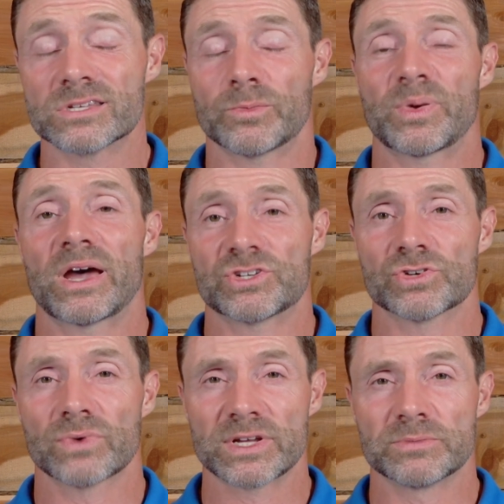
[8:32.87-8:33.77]
to
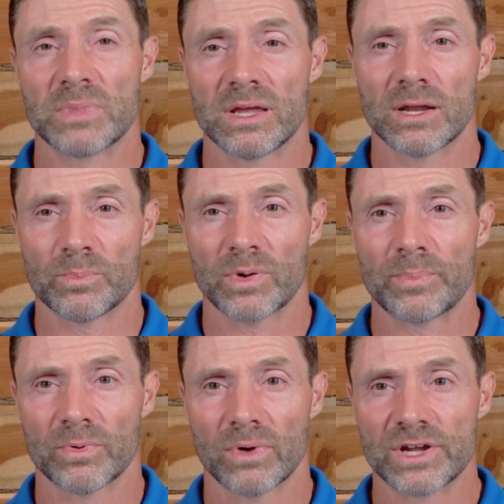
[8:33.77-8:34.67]
pasture-raised meat and
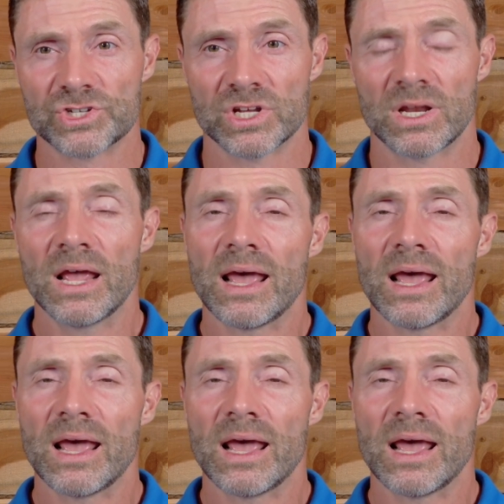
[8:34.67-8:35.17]
preparation,